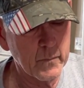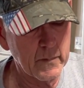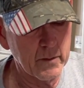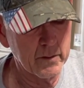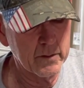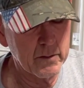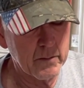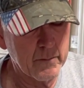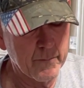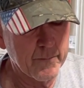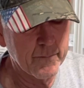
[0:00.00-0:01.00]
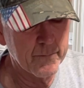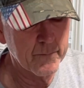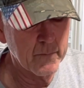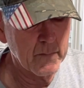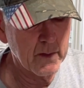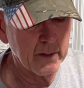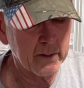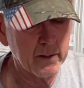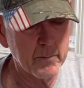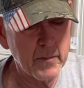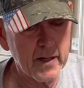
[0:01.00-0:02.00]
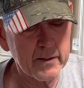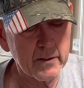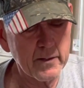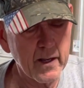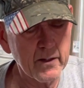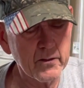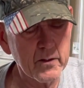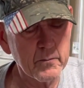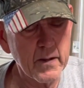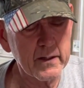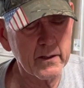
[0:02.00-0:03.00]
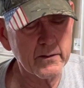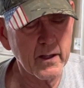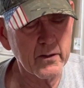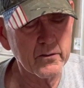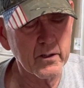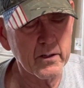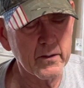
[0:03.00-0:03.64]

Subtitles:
There you go. I can unmagnetize it, magnetize it.